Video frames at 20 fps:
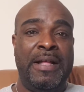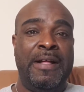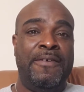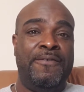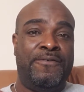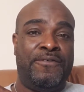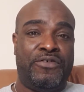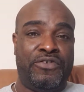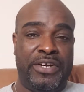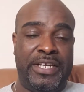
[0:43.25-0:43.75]

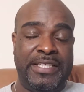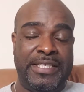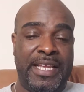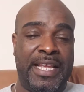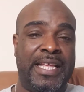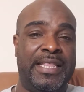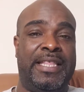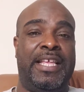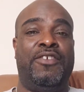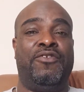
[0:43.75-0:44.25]
freezing
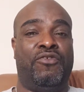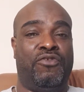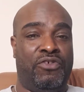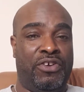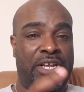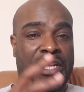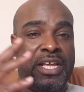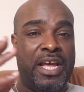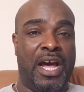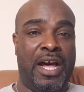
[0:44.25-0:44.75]
and then
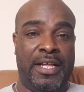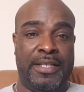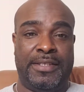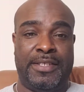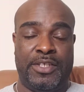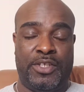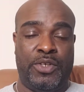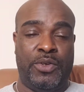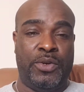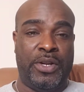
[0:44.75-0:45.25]

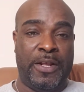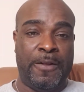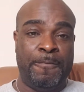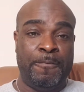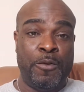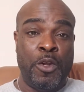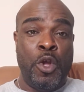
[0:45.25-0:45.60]
reconstituting.